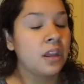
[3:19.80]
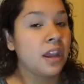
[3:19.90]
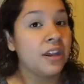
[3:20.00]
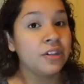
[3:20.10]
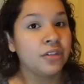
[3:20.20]

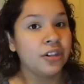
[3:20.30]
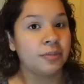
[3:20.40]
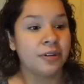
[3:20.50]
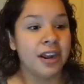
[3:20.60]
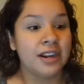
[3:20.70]
enjoy your
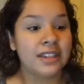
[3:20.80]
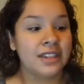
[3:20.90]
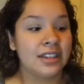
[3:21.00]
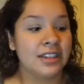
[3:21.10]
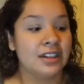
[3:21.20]

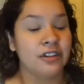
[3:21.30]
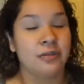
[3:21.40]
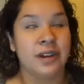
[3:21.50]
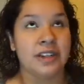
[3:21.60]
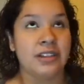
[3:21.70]
pregnancy, it's gonna go
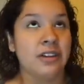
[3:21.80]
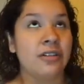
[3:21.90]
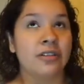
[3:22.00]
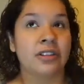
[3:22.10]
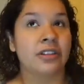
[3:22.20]
by
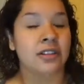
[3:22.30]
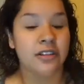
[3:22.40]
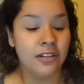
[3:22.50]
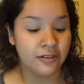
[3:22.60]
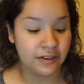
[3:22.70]
so
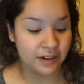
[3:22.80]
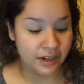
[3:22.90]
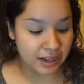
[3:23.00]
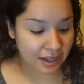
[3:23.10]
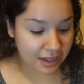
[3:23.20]
slow and
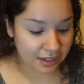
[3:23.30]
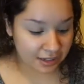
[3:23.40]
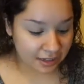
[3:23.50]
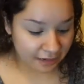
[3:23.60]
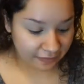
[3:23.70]

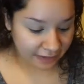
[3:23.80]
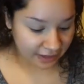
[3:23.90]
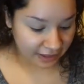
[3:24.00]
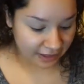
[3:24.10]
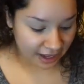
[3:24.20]
stuff
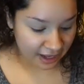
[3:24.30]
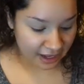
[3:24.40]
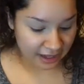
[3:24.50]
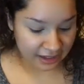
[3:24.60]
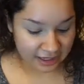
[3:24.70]
like
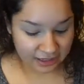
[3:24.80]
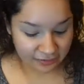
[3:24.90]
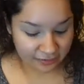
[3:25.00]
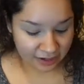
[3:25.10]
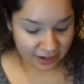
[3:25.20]
that. That's a
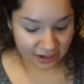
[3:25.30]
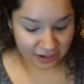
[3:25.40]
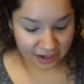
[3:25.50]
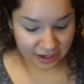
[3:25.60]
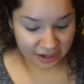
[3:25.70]
freaking
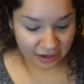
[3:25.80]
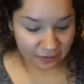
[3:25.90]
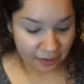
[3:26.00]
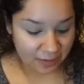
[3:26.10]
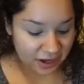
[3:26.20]
lie. It
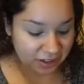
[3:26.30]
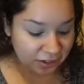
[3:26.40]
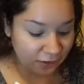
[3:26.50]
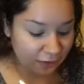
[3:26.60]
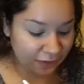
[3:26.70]
went by
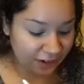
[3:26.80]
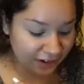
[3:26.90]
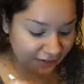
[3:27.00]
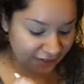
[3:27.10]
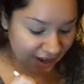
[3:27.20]
so
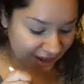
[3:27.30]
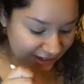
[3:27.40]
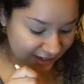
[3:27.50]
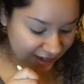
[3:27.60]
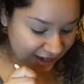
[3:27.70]
freaking
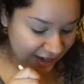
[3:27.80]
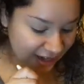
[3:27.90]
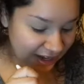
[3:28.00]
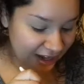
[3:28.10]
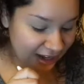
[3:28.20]
fast,
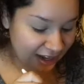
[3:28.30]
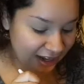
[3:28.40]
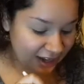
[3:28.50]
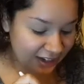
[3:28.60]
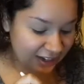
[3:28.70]

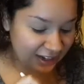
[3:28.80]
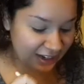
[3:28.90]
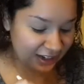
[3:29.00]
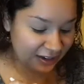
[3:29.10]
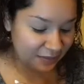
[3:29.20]
and
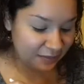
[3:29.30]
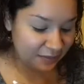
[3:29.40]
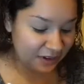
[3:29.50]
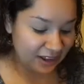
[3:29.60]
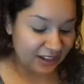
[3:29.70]

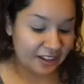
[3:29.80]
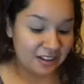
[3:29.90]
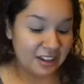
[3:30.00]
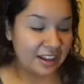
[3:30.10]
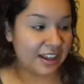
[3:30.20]

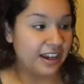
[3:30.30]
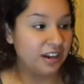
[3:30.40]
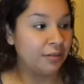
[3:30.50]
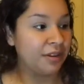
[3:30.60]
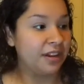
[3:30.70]
literally like in
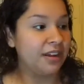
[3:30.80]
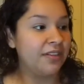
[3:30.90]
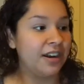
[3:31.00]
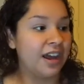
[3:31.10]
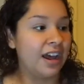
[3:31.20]
the blink of
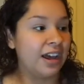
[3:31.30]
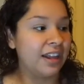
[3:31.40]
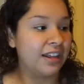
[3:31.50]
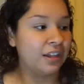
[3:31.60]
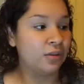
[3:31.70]
an eye,
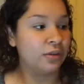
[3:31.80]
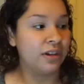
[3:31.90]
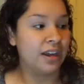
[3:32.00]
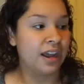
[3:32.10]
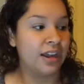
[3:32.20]
that's
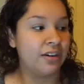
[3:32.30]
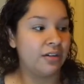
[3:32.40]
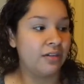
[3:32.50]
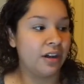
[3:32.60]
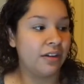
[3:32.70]
when I
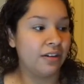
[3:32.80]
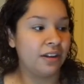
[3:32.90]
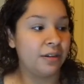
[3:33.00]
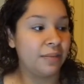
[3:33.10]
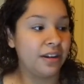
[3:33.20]
knew. In
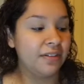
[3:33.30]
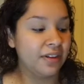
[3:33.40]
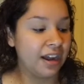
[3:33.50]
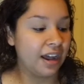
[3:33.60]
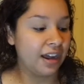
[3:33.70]
the blink of
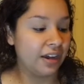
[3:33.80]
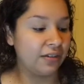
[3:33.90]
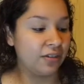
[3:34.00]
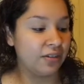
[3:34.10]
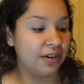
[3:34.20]
an eye, it
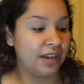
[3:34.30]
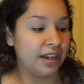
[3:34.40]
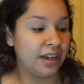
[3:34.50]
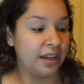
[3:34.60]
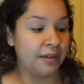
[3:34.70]
was
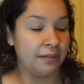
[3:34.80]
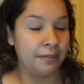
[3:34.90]
already I